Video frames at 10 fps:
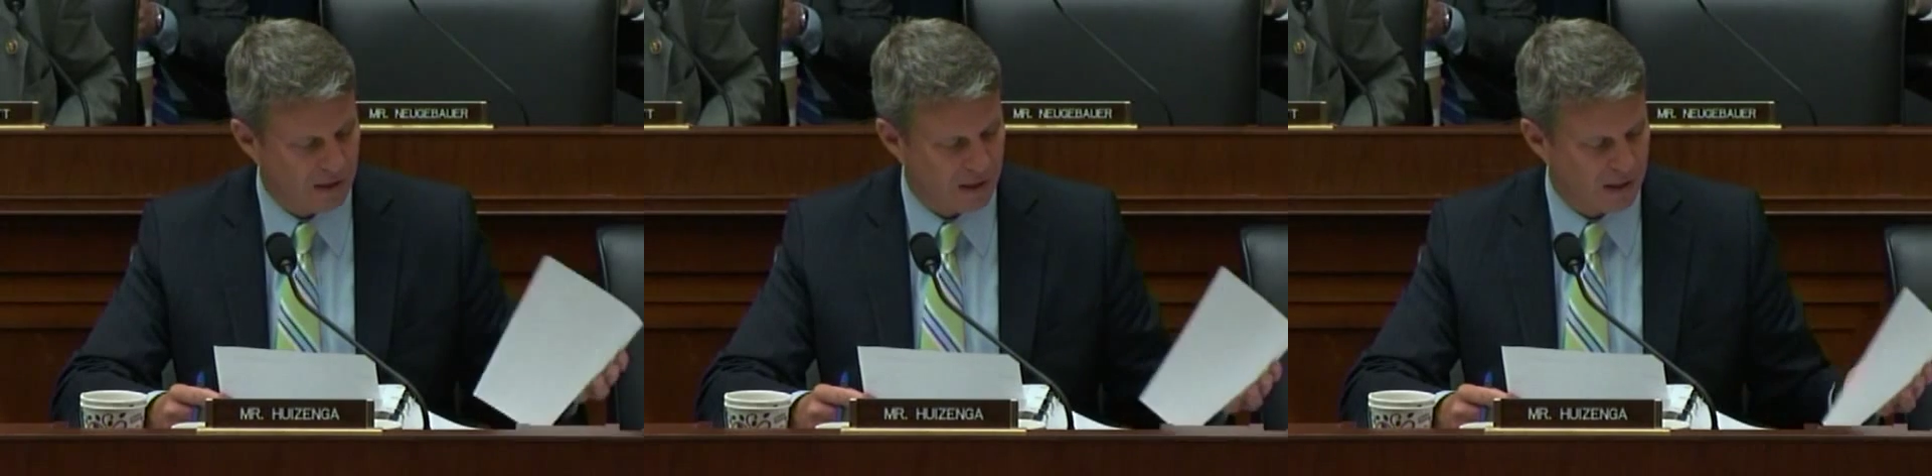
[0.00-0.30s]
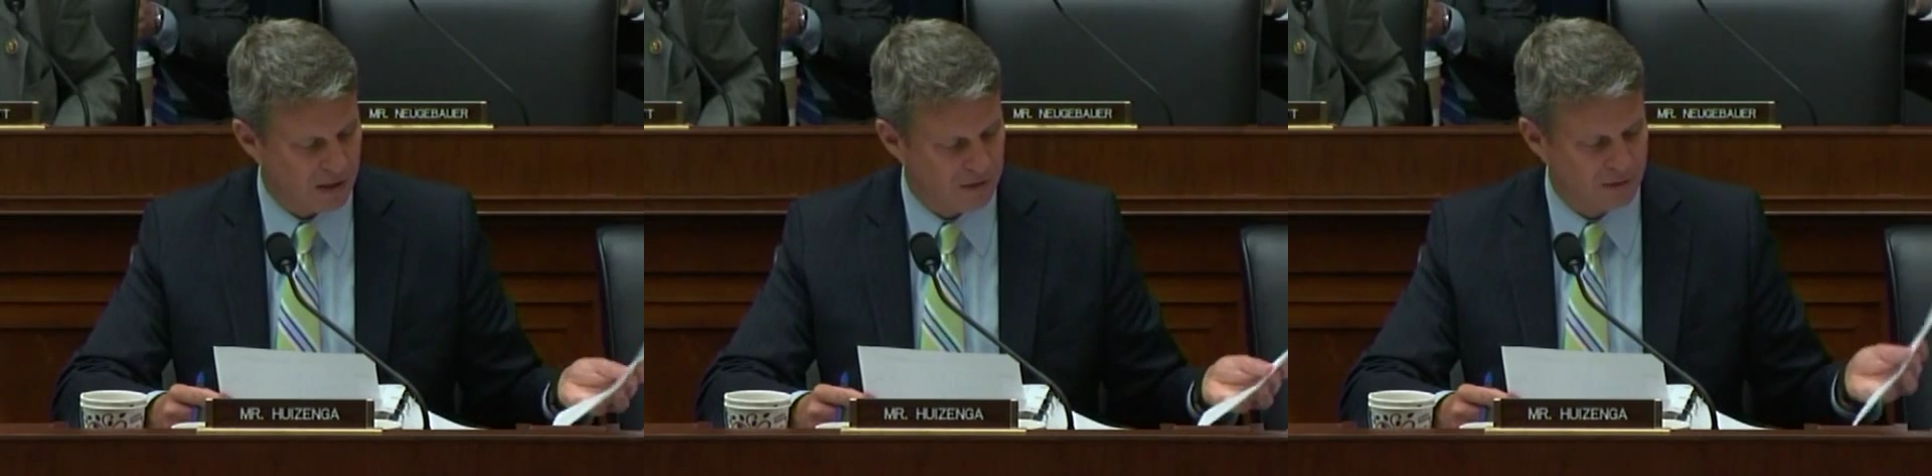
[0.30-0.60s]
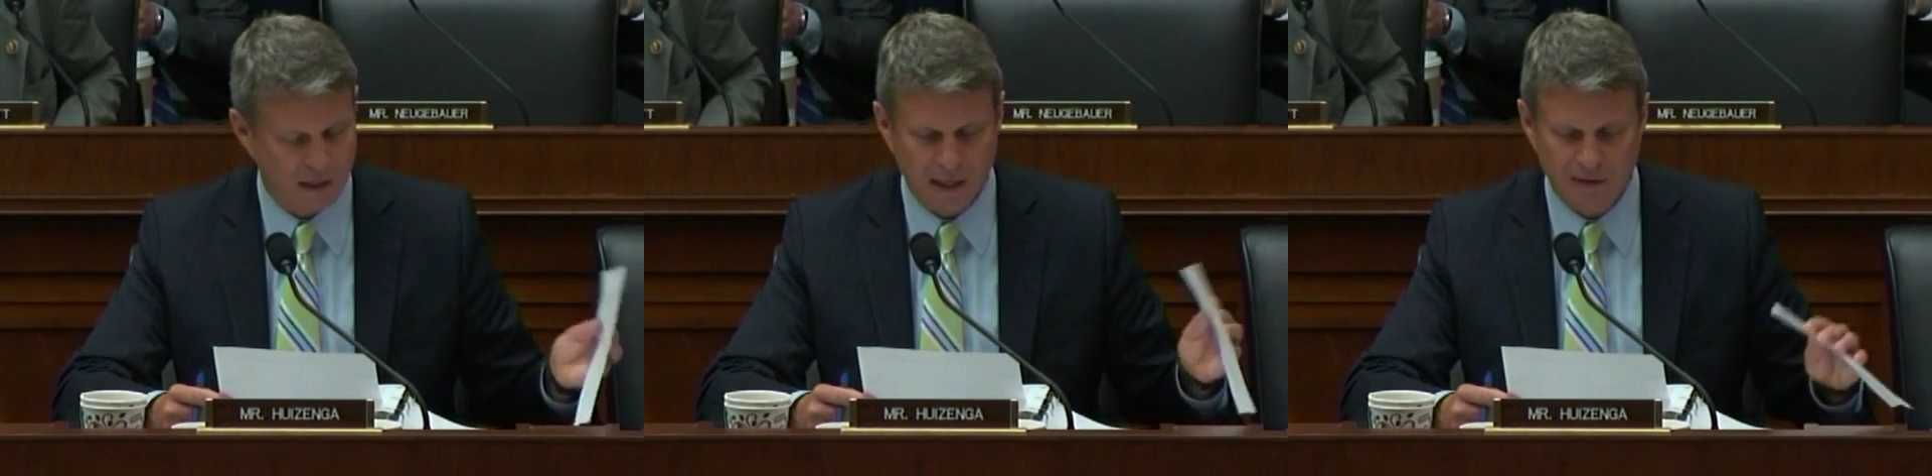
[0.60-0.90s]

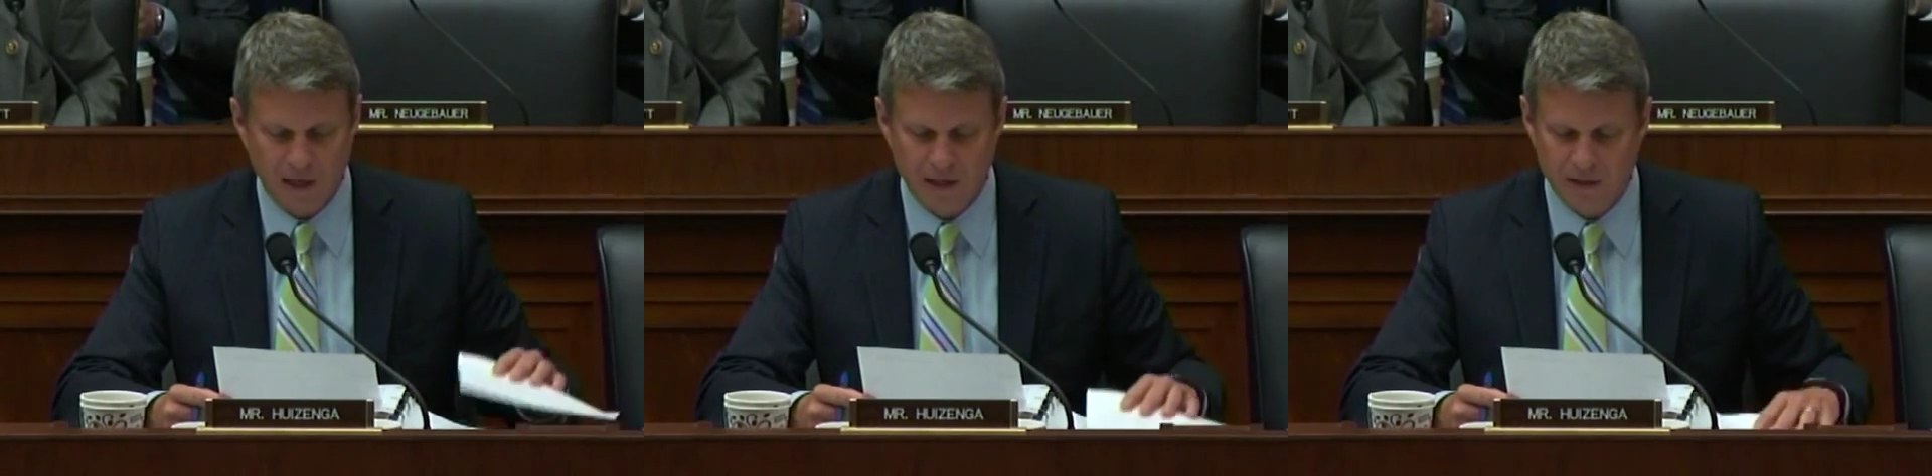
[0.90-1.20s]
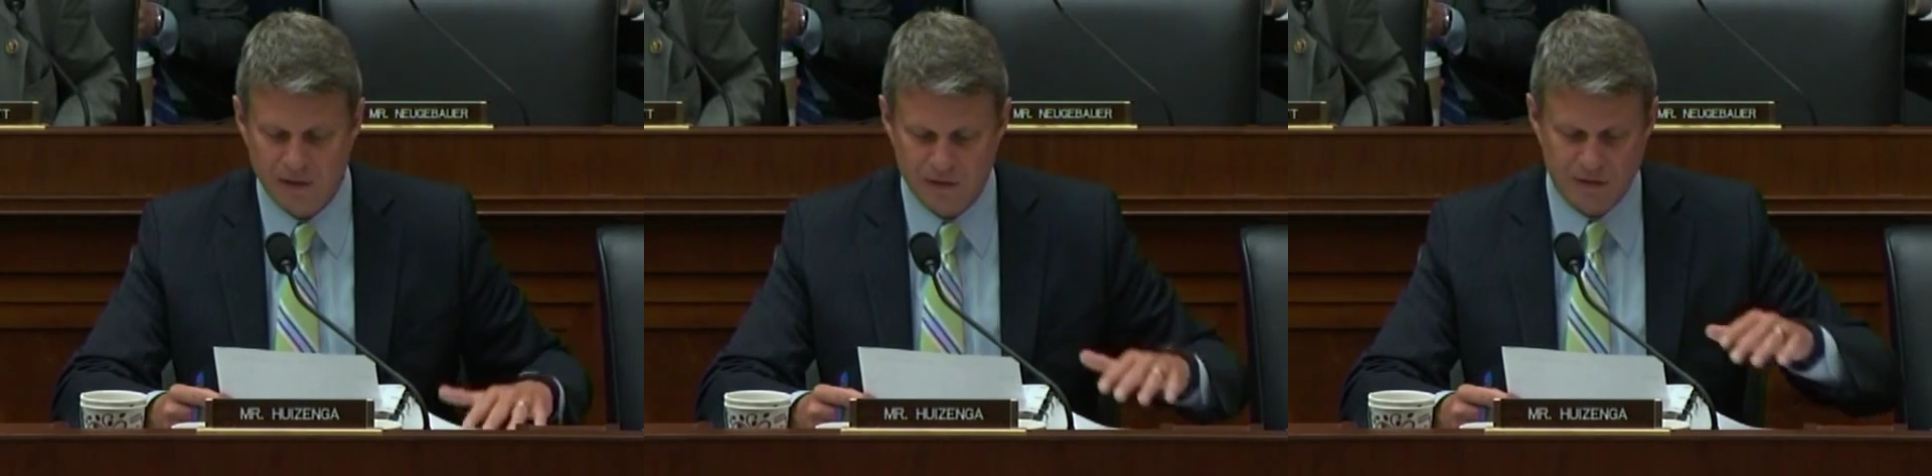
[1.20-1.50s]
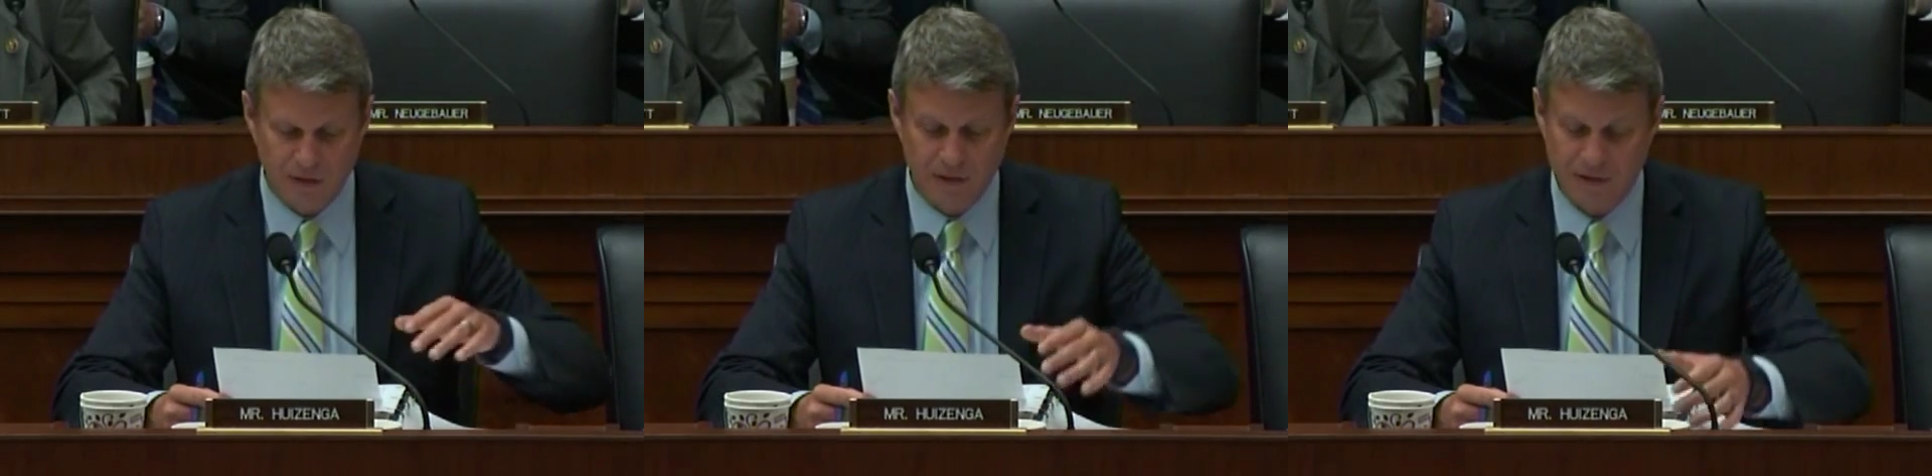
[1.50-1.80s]
guideline
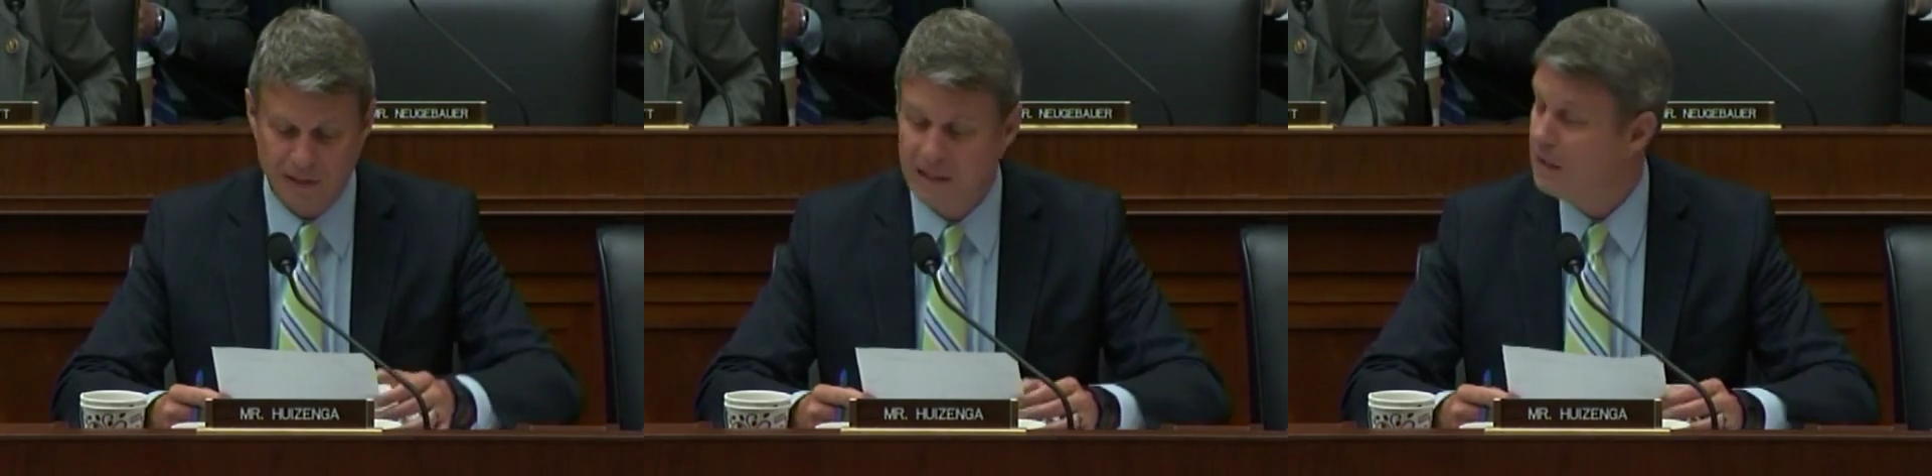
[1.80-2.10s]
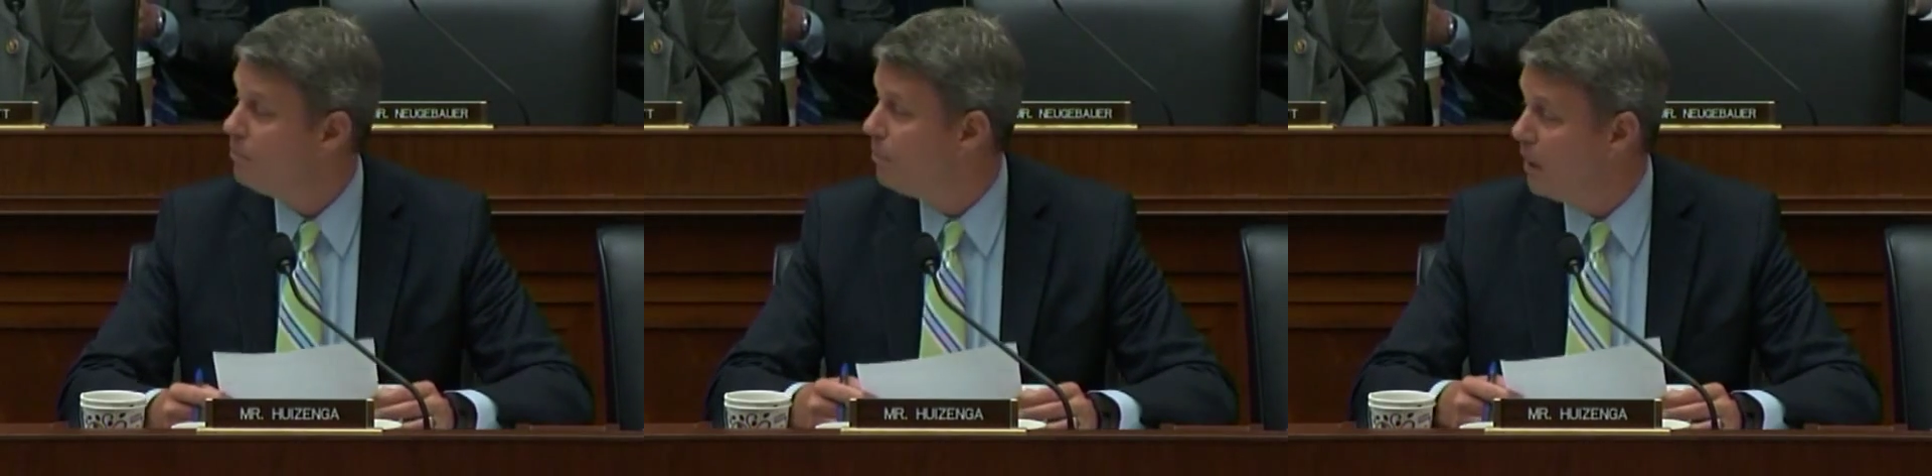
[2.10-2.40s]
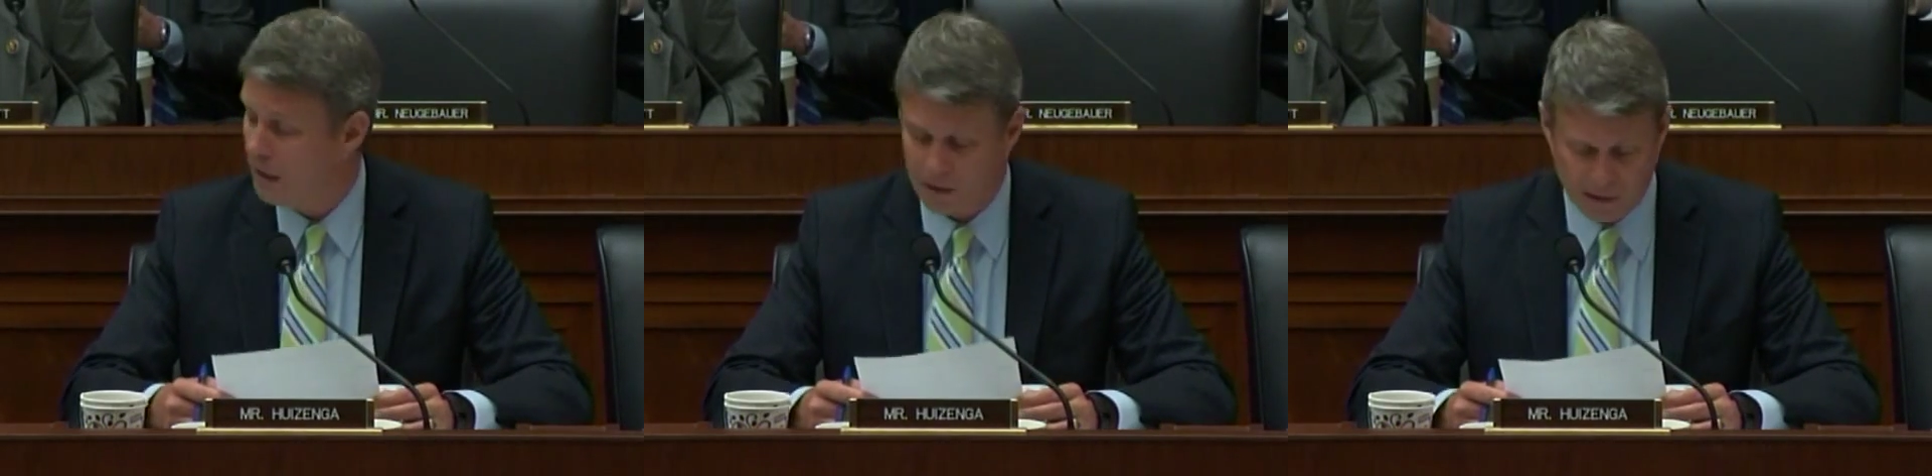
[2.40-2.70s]
is a key